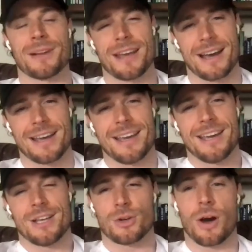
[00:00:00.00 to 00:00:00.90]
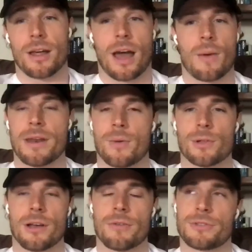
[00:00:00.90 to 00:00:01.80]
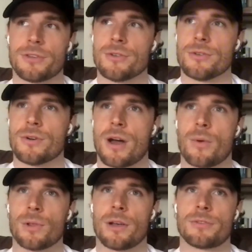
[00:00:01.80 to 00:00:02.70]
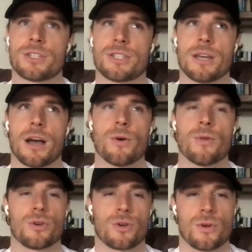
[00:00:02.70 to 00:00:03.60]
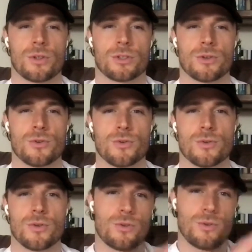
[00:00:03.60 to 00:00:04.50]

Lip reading: But yeah, So I mean, I would love to see how they're going to